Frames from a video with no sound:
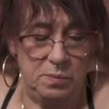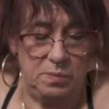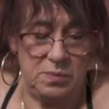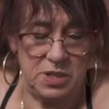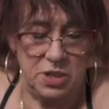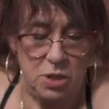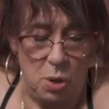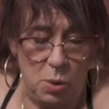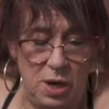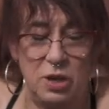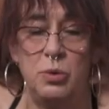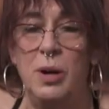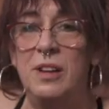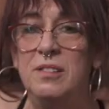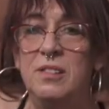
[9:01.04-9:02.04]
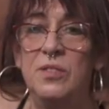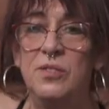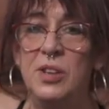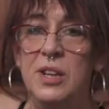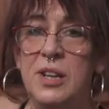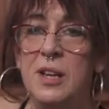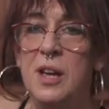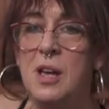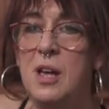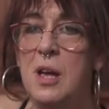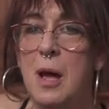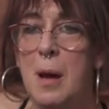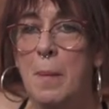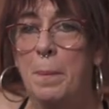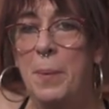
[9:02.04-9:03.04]
you know, aggressively.
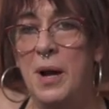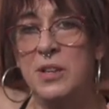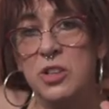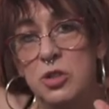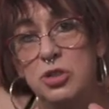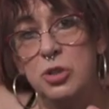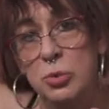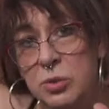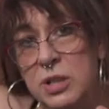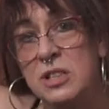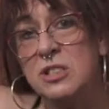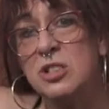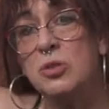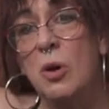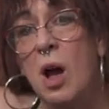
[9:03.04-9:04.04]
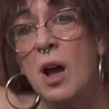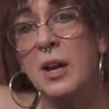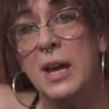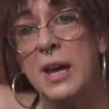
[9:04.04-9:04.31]
But you do need strong